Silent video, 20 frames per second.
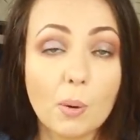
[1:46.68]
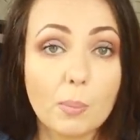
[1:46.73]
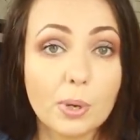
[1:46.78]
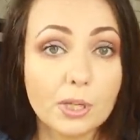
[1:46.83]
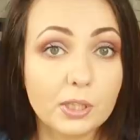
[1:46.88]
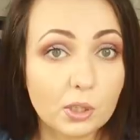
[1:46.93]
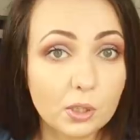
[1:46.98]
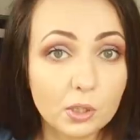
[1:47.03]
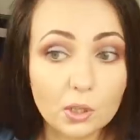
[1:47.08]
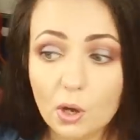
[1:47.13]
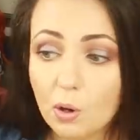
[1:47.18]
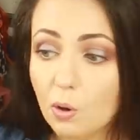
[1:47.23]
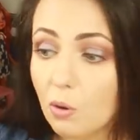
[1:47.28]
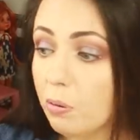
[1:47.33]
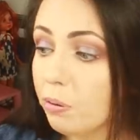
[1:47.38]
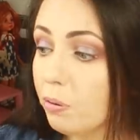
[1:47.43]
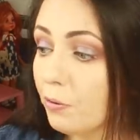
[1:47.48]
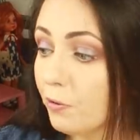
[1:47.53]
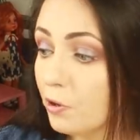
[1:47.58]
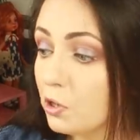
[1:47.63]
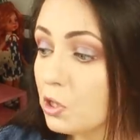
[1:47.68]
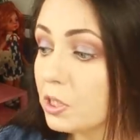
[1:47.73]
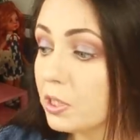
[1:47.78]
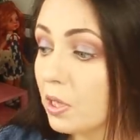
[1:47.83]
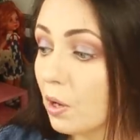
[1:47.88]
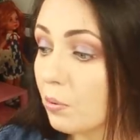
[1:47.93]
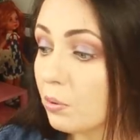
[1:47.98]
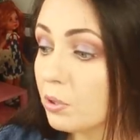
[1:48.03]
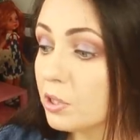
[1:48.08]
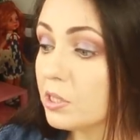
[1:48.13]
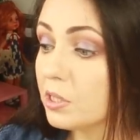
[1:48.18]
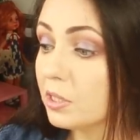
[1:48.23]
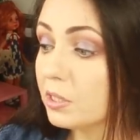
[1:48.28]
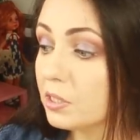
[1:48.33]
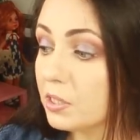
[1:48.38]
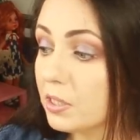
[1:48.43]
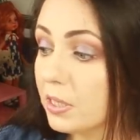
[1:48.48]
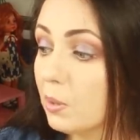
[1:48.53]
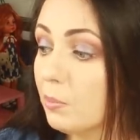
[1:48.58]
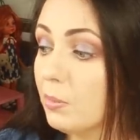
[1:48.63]
But you know, first I was
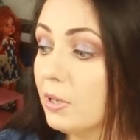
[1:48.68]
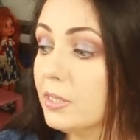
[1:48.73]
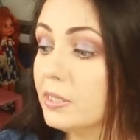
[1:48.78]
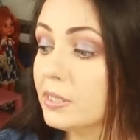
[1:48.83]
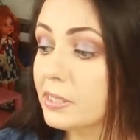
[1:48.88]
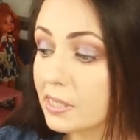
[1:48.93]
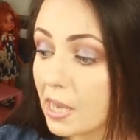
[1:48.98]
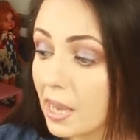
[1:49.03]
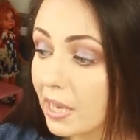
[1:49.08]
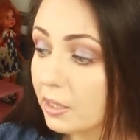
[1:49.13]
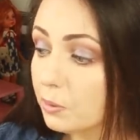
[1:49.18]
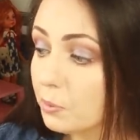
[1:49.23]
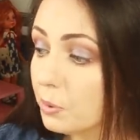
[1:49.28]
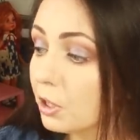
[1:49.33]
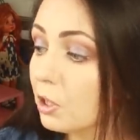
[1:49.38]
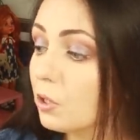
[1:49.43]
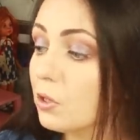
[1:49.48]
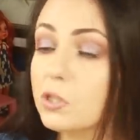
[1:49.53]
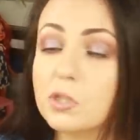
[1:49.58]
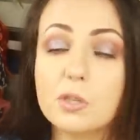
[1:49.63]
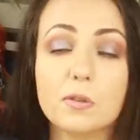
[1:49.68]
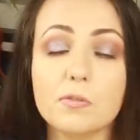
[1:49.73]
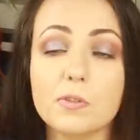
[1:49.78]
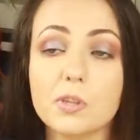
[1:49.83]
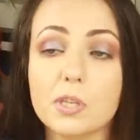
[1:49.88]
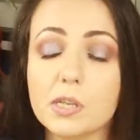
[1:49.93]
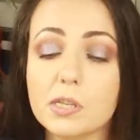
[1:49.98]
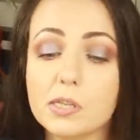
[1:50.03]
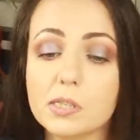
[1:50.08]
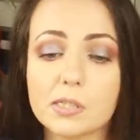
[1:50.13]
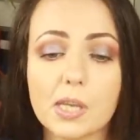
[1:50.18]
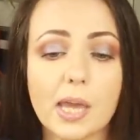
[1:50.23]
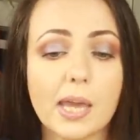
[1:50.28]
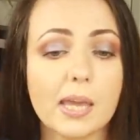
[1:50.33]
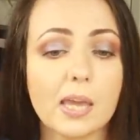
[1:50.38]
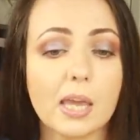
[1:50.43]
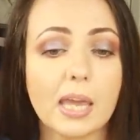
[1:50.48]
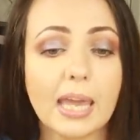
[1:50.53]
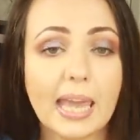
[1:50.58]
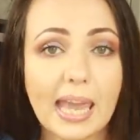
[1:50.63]
extremely sad because of this,
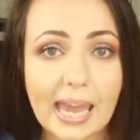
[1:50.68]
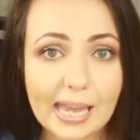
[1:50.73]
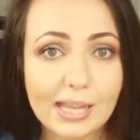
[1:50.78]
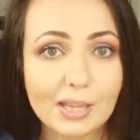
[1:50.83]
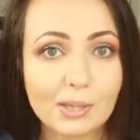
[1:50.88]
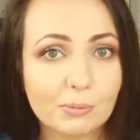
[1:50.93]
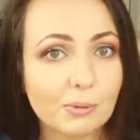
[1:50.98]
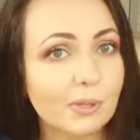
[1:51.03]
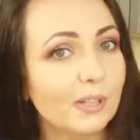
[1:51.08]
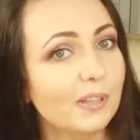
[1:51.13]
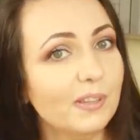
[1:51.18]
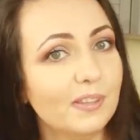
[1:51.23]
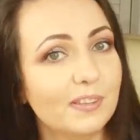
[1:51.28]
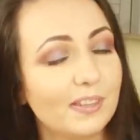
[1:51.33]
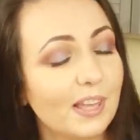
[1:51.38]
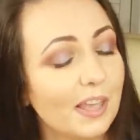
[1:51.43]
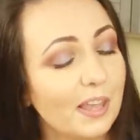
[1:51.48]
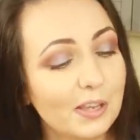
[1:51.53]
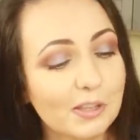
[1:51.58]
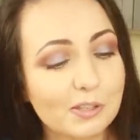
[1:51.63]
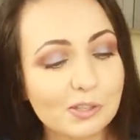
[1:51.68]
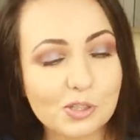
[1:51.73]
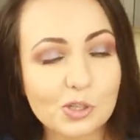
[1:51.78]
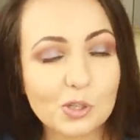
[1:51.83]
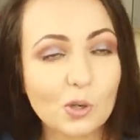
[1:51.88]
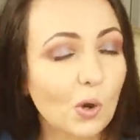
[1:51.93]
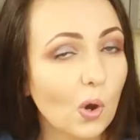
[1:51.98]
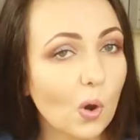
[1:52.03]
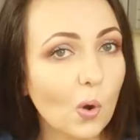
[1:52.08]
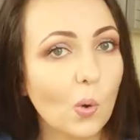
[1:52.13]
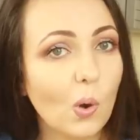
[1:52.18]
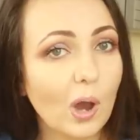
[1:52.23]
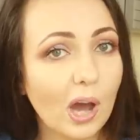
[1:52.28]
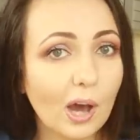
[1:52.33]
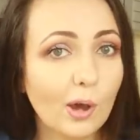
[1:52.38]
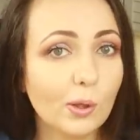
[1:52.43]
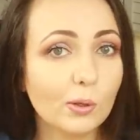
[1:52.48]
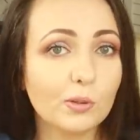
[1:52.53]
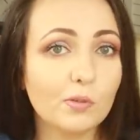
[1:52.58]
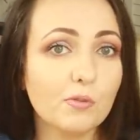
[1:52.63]
I hate when things go
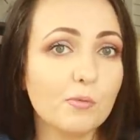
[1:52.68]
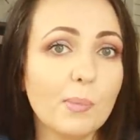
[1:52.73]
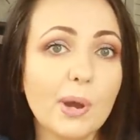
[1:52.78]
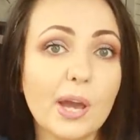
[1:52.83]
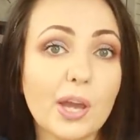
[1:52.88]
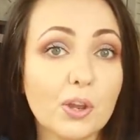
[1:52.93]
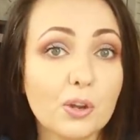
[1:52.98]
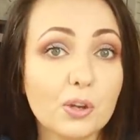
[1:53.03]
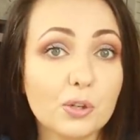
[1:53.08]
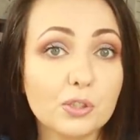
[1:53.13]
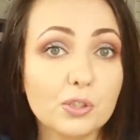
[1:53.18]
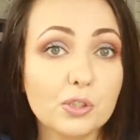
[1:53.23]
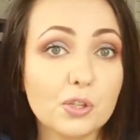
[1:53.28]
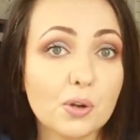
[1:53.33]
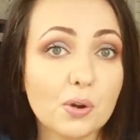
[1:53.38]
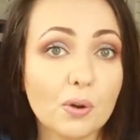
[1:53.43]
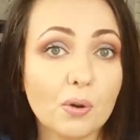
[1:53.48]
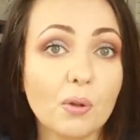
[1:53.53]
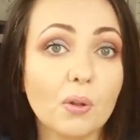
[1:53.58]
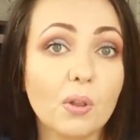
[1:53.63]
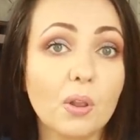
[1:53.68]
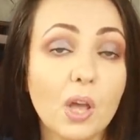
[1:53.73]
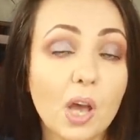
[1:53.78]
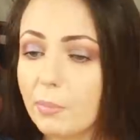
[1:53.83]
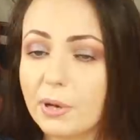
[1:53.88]
out of my control,